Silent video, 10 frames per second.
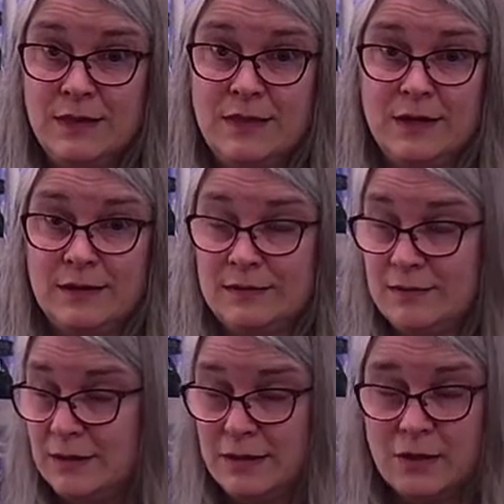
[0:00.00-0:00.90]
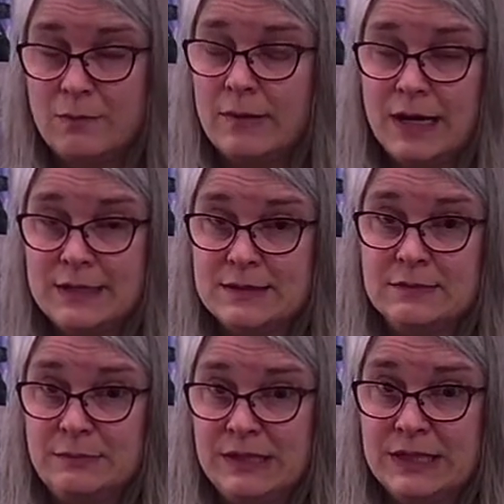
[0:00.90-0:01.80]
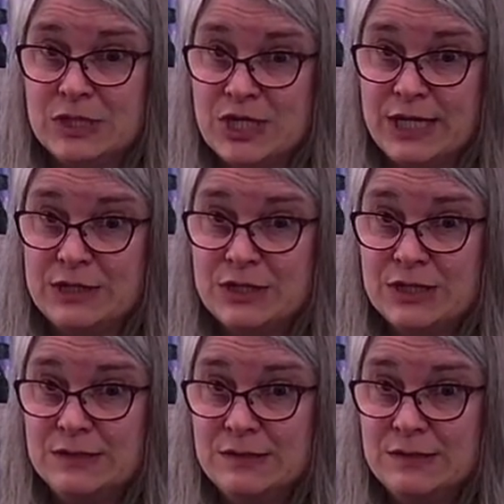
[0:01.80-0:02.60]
that they don't mind being changed.